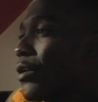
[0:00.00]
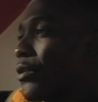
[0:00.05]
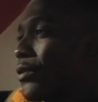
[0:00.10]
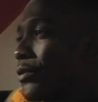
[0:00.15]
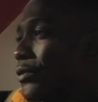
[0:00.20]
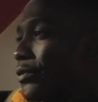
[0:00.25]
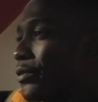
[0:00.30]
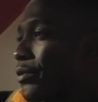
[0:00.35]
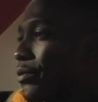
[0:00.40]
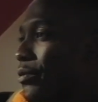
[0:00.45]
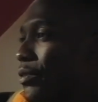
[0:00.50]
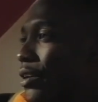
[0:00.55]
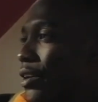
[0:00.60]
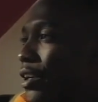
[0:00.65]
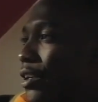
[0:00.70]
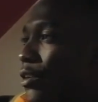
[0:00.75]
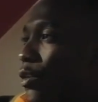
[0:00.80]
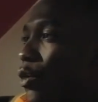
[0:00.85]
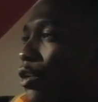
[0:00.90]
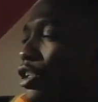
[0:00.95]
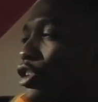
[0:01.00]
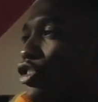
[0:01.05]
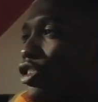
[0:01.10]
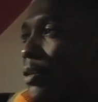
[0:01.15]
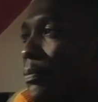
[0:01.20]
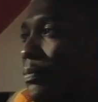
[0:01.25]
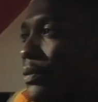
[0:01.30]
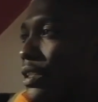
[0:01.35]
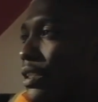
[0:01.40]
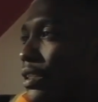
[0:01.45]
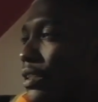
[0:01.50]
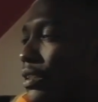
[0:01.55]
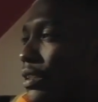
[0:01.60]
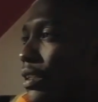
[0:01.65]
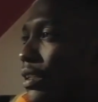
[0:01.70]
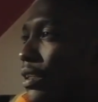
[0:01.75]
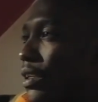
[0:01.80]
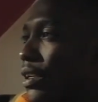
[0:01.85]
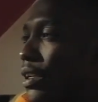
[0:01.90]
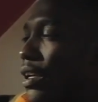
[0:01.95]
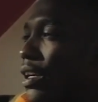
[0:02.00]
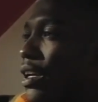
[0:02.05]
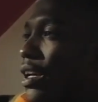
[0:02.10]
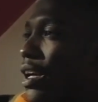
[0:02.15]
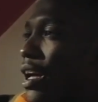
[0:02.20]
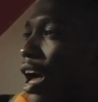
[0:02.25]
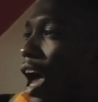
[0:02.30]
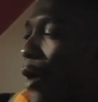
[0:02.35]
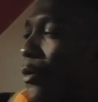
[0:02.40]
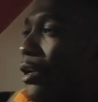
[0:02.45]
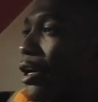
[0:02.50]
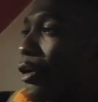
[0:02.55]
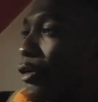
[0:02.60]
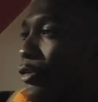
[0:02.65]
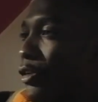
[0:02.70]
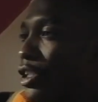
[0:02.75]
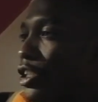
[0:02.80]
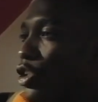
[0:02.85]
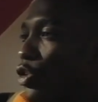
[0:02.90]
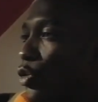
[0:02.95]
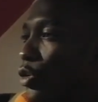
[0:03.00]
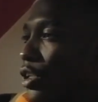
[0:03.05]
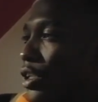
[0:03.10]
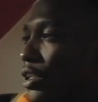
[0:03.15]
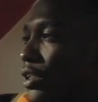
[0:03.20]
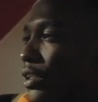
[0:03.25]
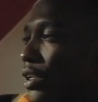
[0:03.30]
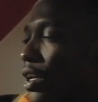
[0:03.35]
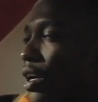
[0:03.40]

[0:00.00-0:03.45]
In all the trips, I will agree with Joey.